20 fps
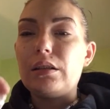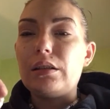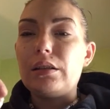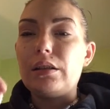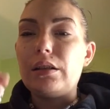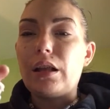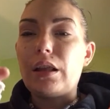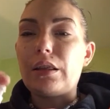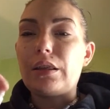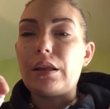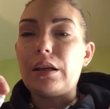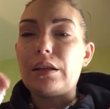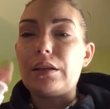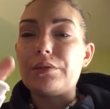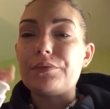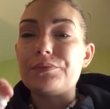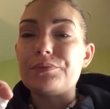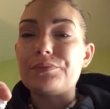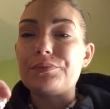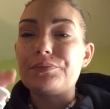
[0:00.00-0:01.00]

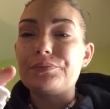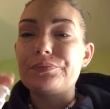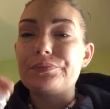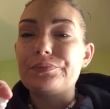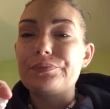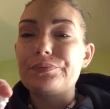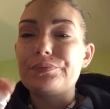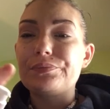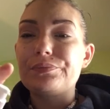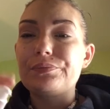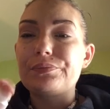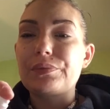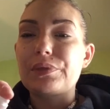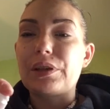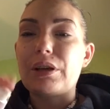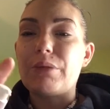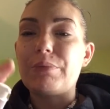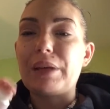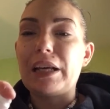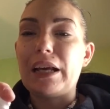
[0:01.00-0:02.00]
Nothing
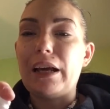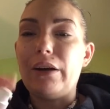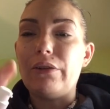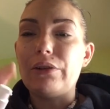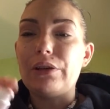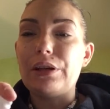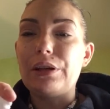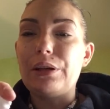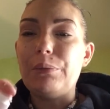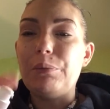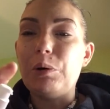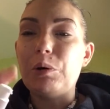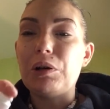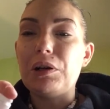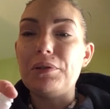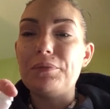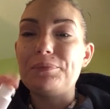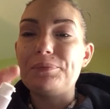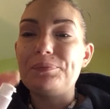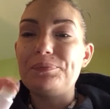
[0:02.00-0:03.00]
coming out anymore.